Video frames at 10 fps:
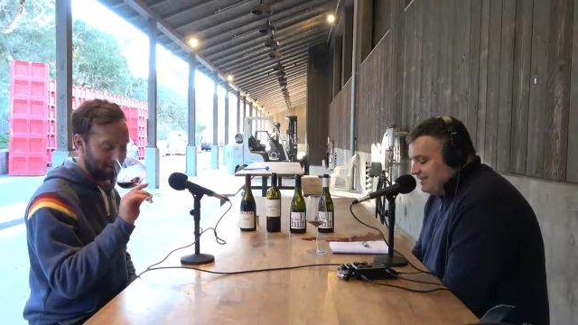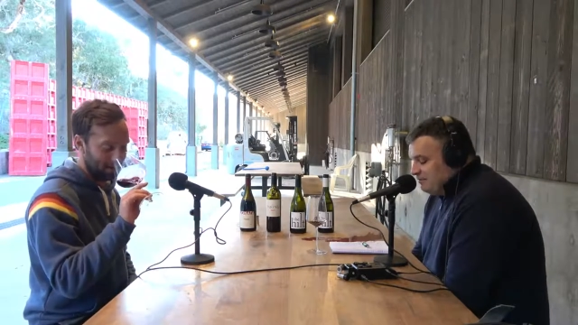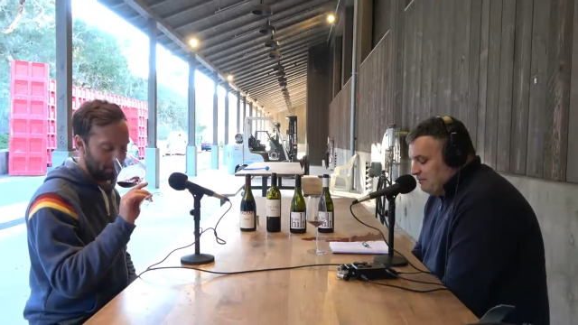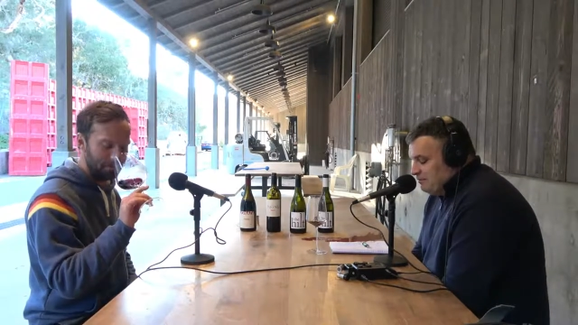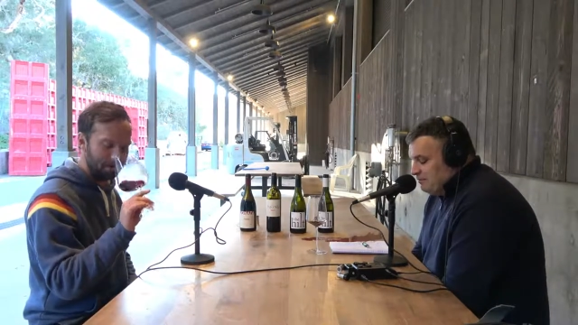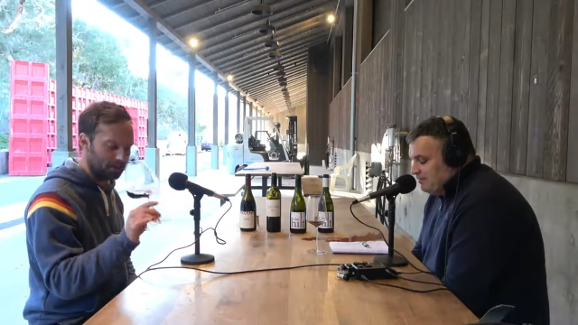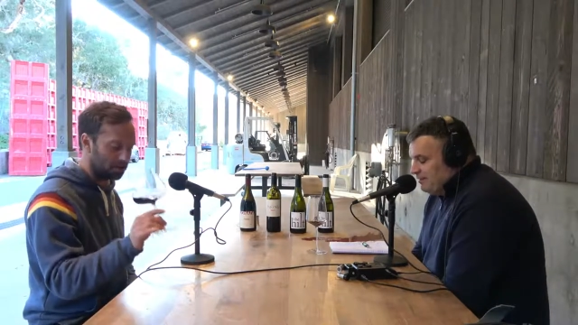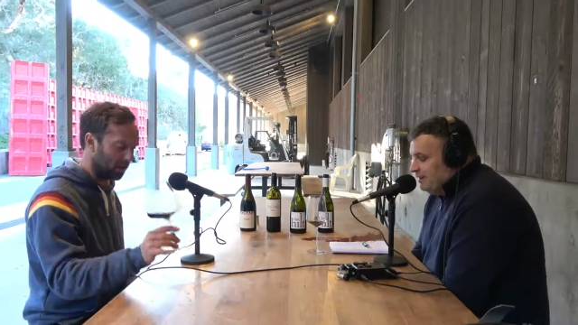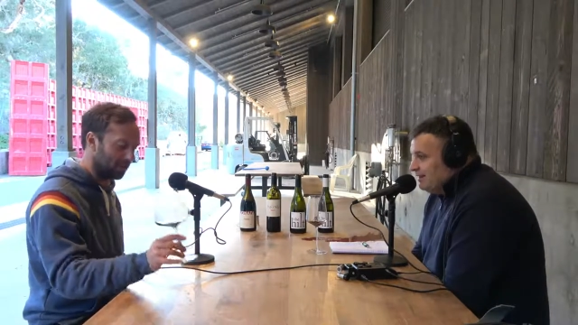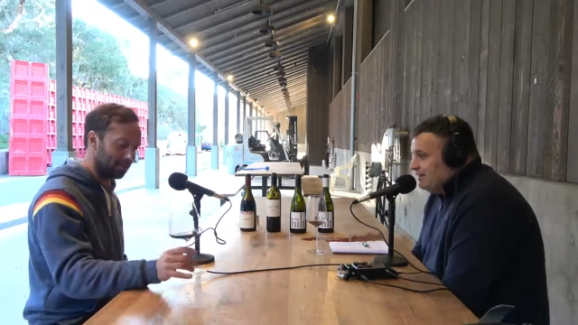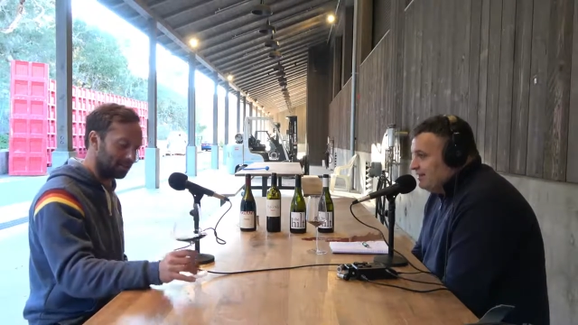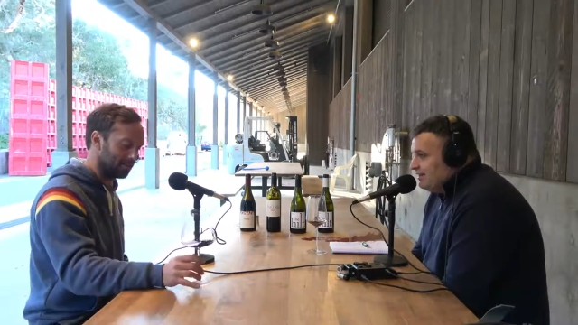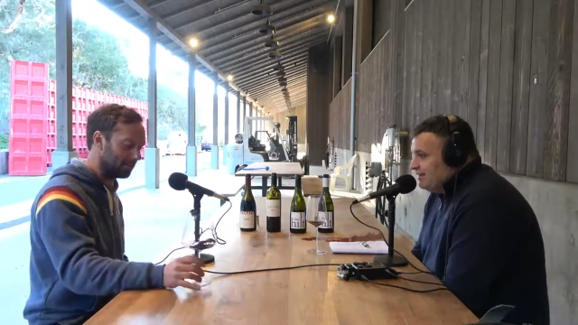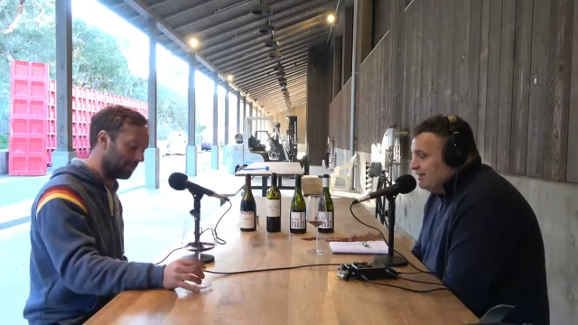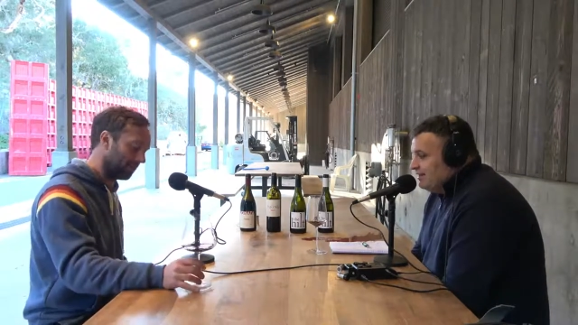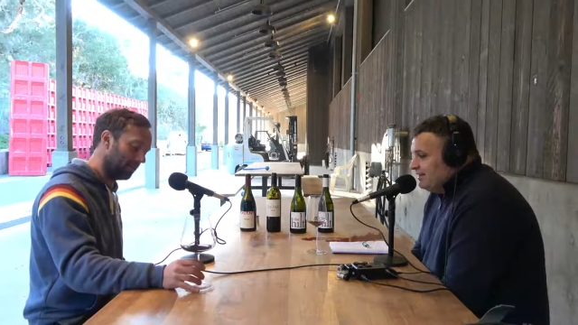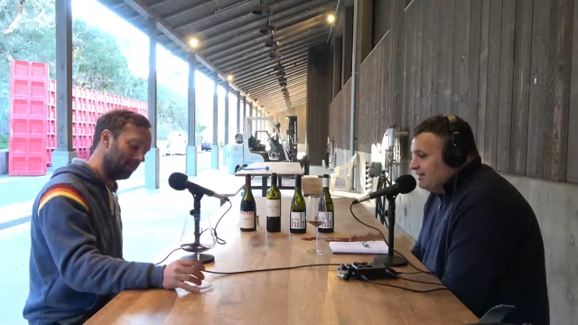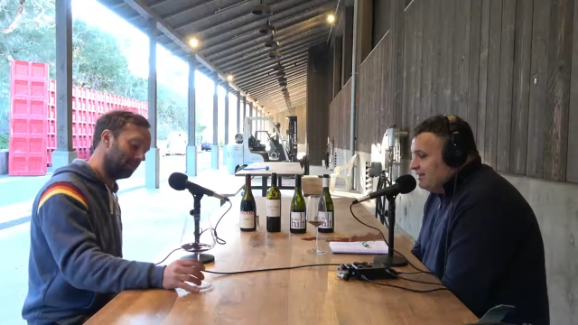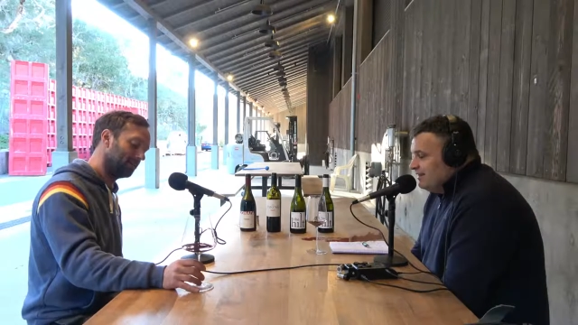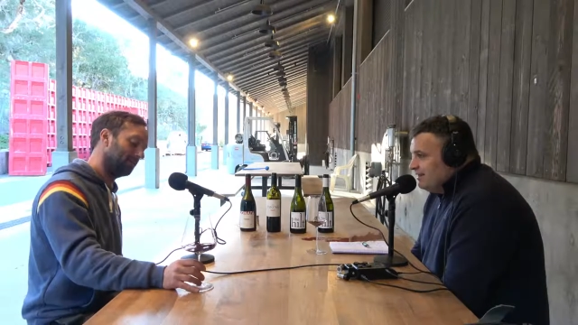Speaker 1: Now we raise chickens and
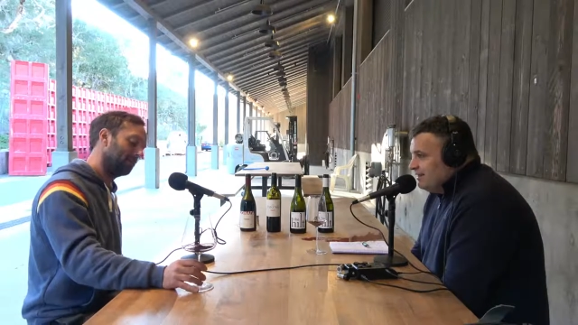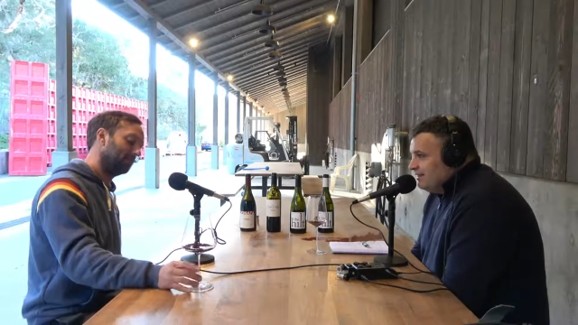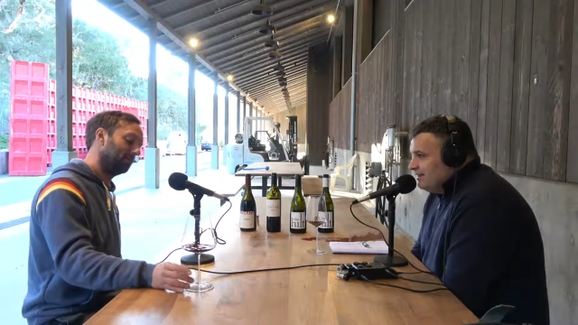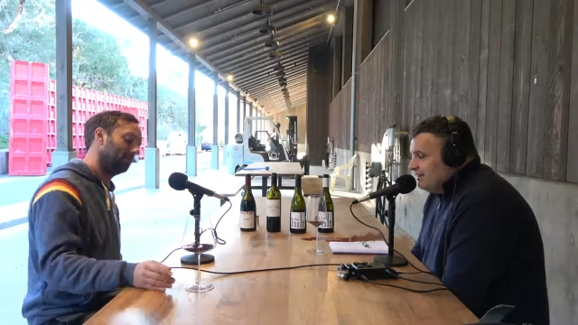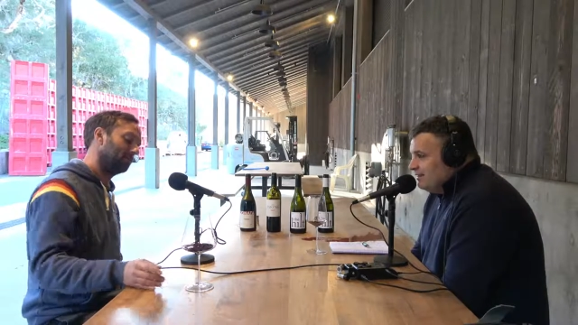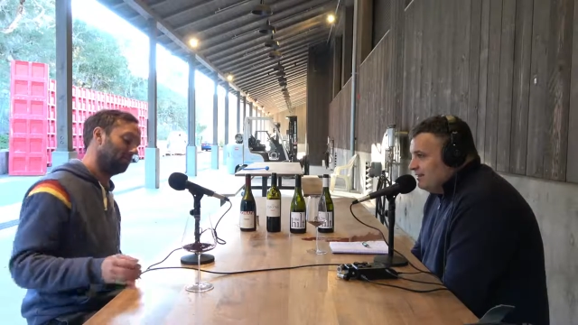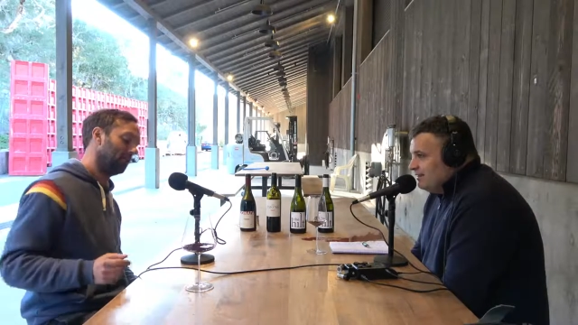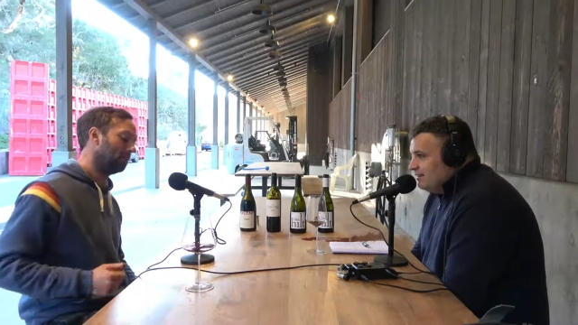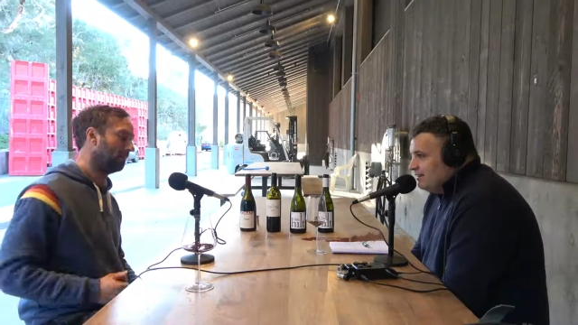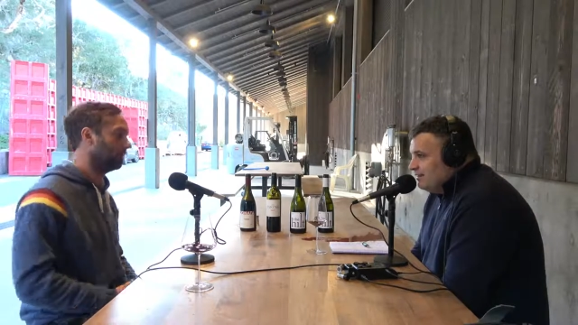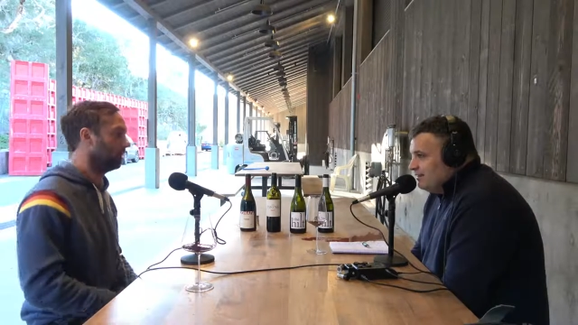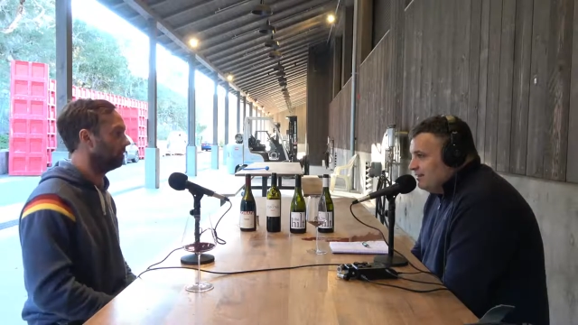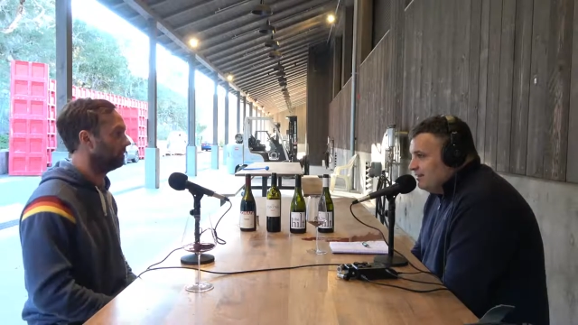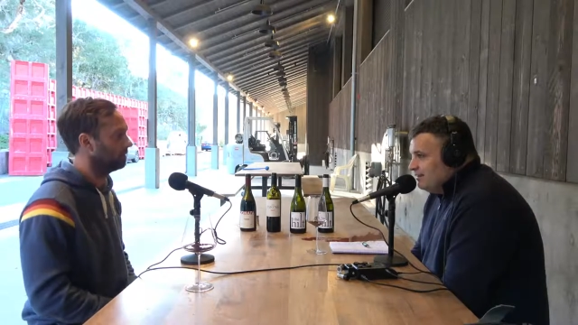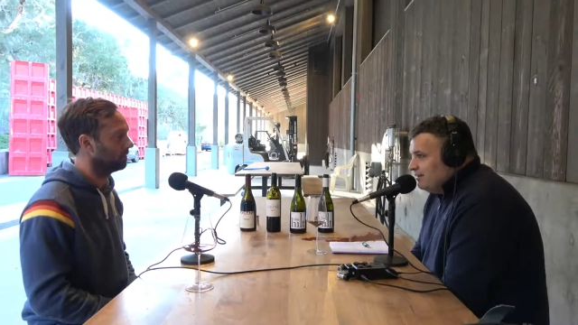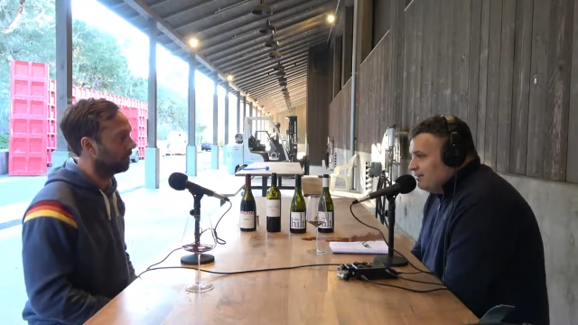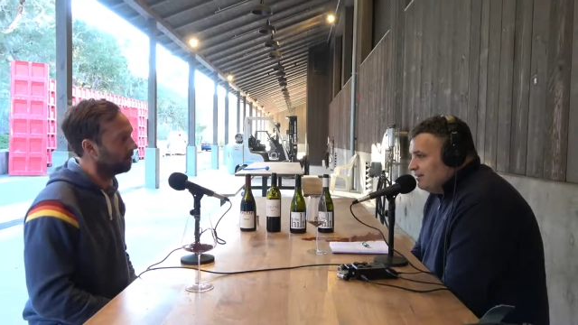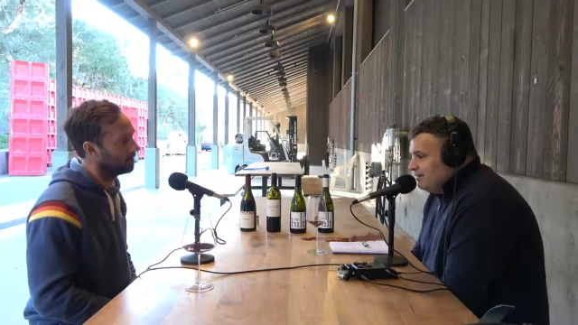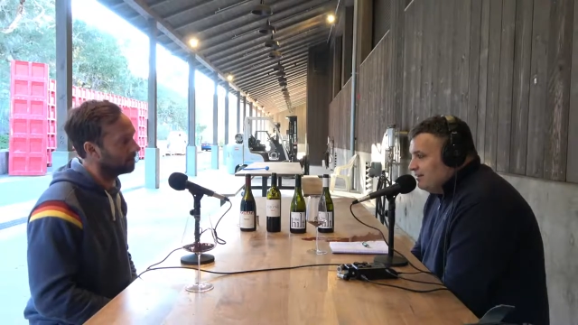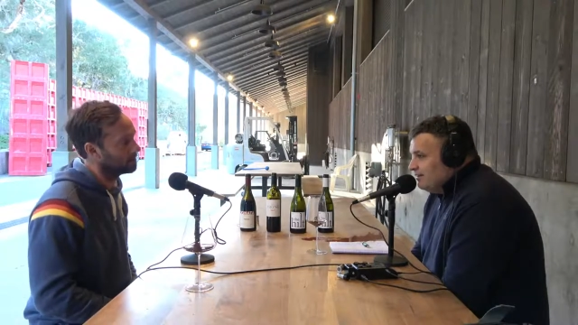turkeys and sheep and goat and
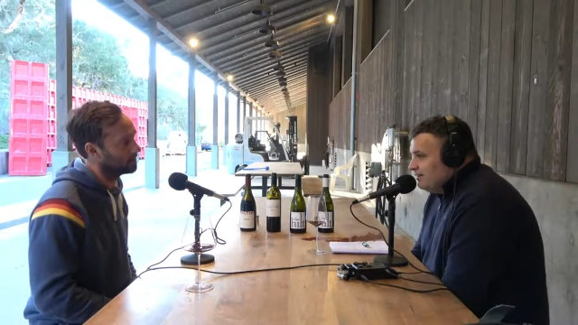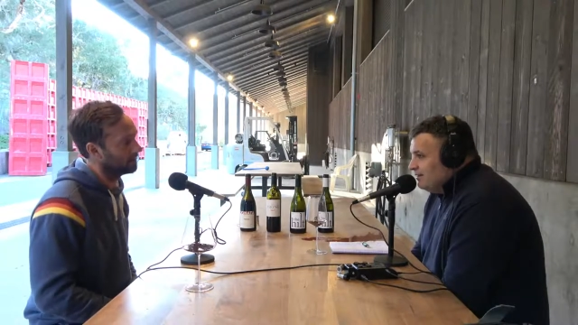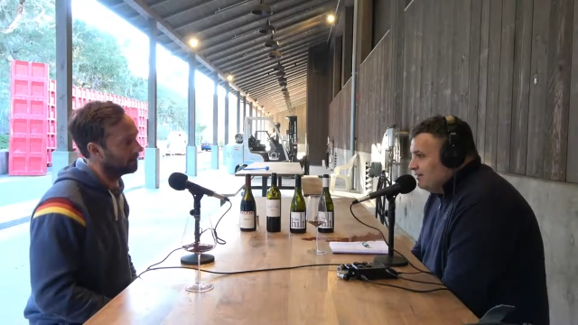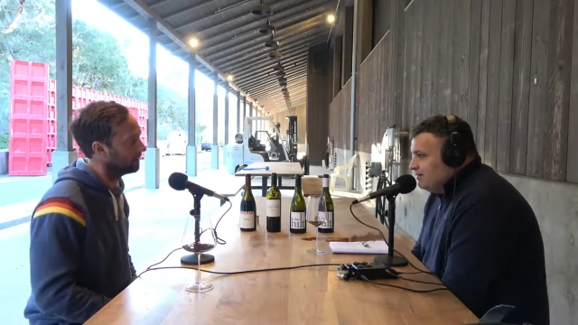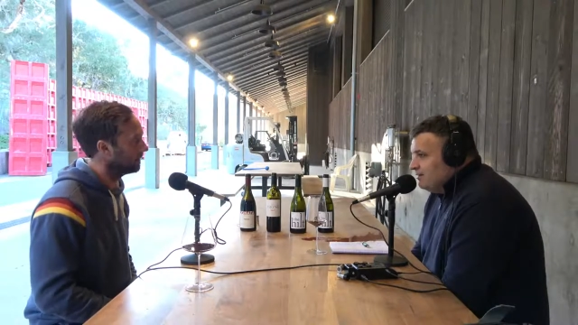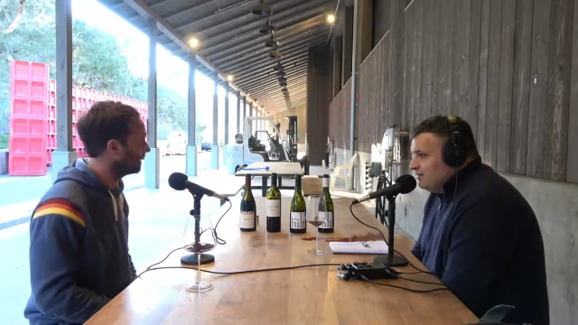hogs and